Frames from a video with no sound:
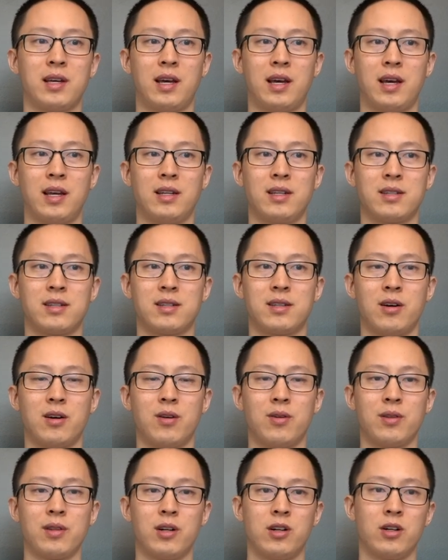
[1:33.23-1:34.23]
And
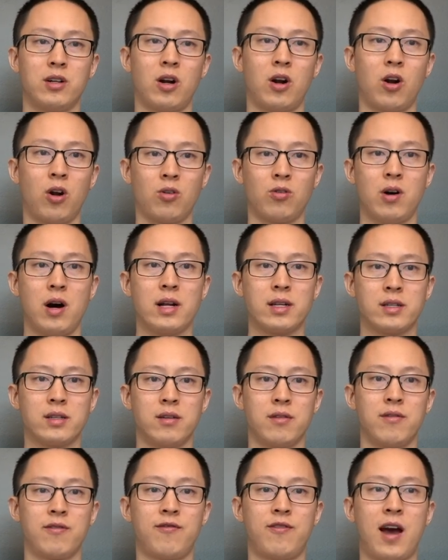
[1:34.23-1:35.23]
so there are lots
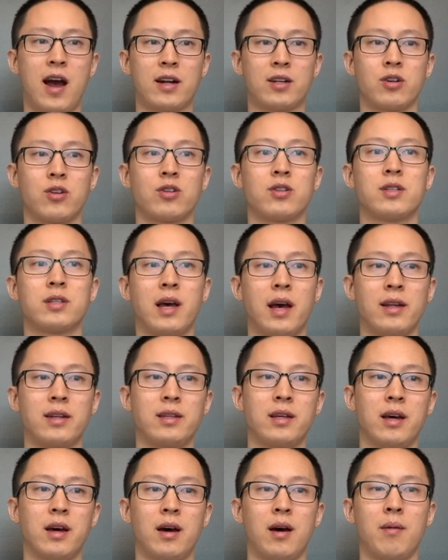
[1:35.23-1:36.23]
of factors
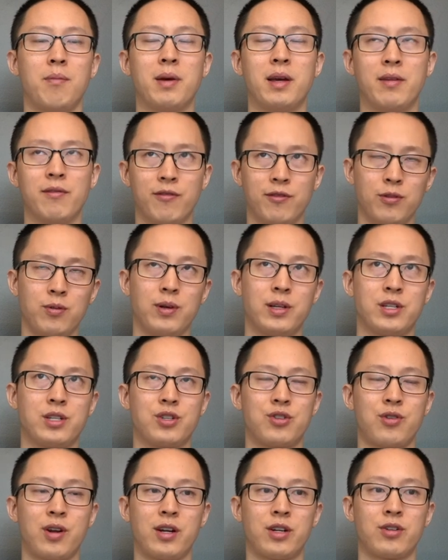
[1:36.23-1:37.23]
that influence
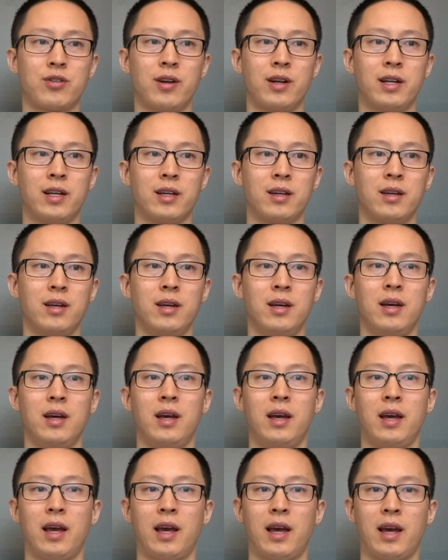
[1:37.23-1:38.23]
strength training.
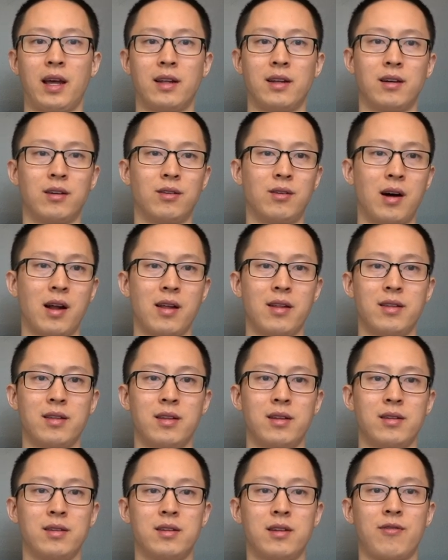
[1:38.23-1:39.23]
And a lot of
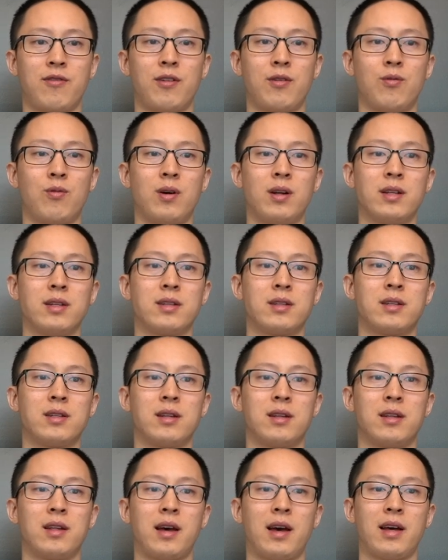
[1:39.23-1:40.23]
the different ones
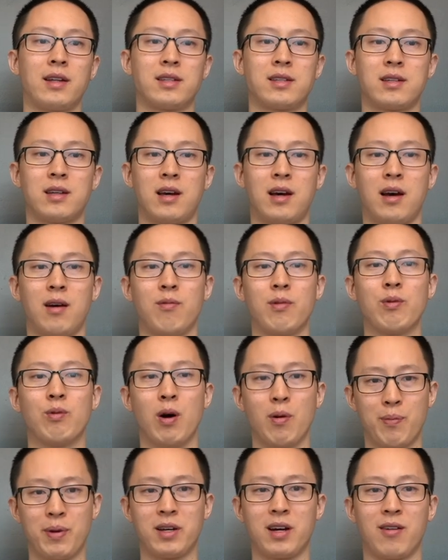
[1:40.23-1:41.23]
that we
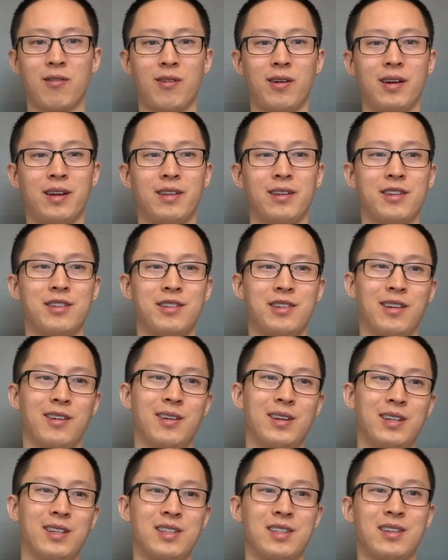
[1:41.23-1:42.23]
won't be covering in the
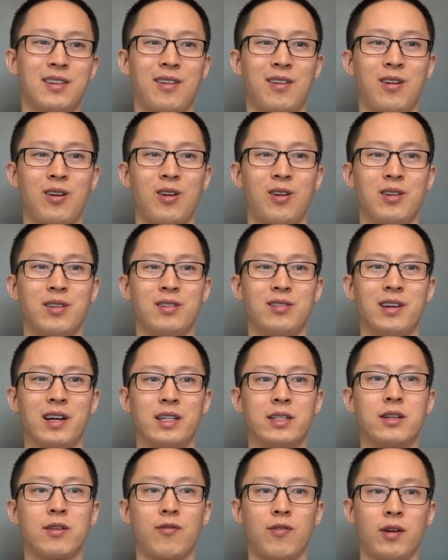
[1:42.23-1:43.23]
series are
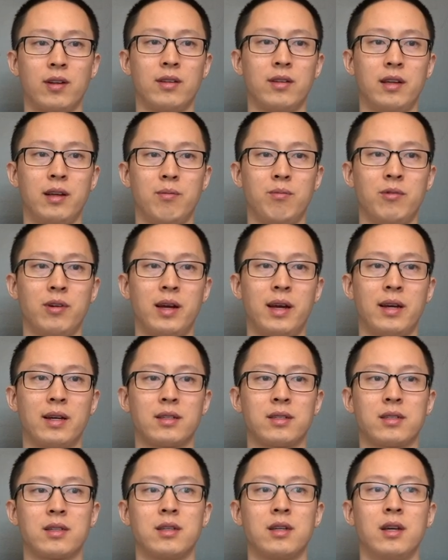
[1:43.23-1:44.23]
like different limb
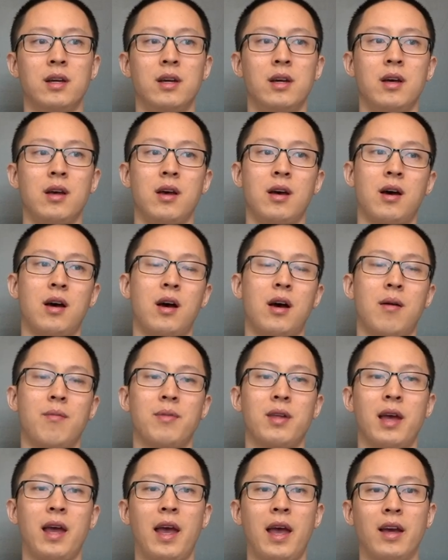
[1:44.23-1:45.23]
lengths,
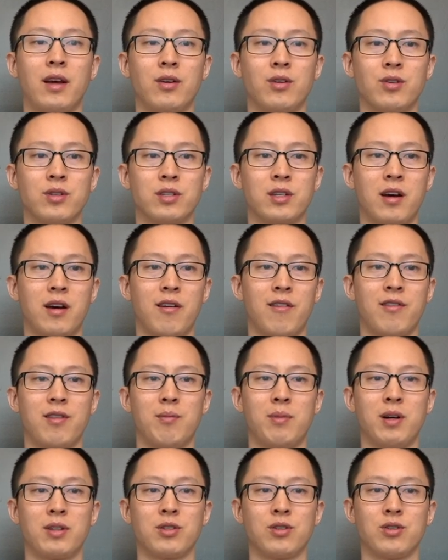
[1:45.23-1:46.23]
angles of
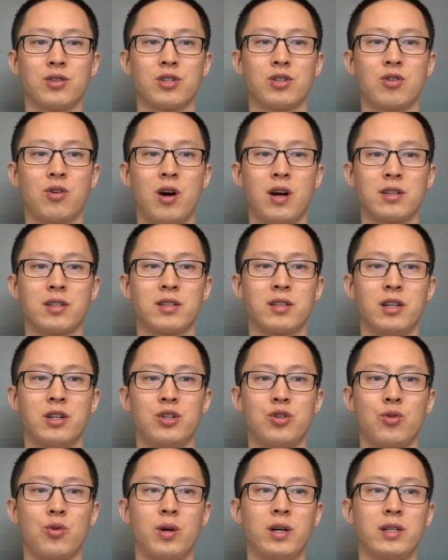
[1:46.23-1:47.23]
the muscles crossing the
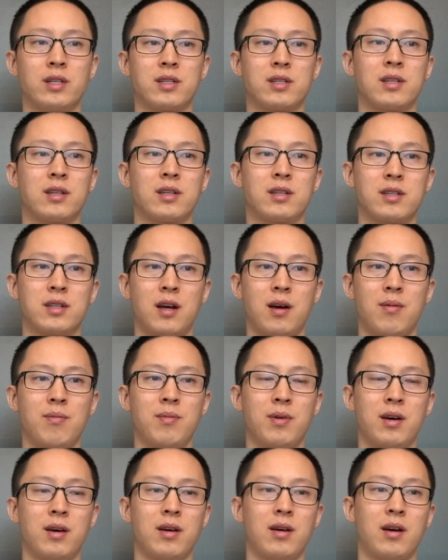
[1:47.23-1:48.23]
joints.
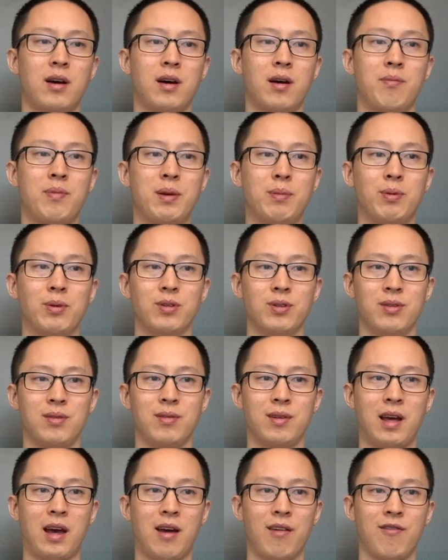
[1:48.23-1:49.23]
Some people
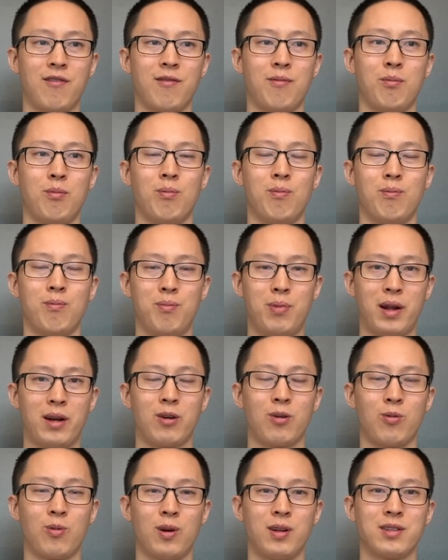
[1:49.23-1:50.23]
have
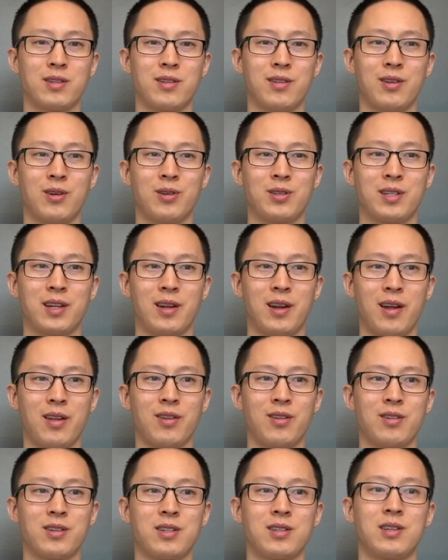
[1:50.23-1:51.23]
better ones of those than
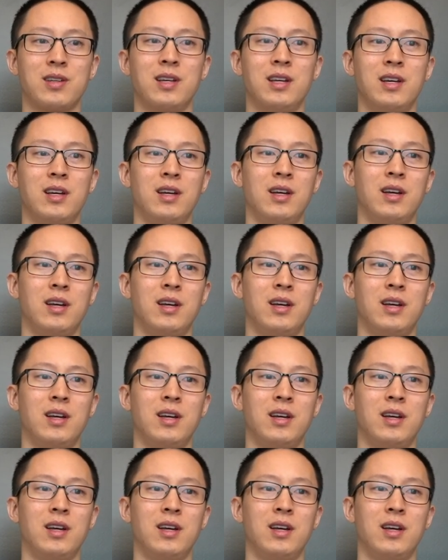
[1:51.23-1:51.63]
others.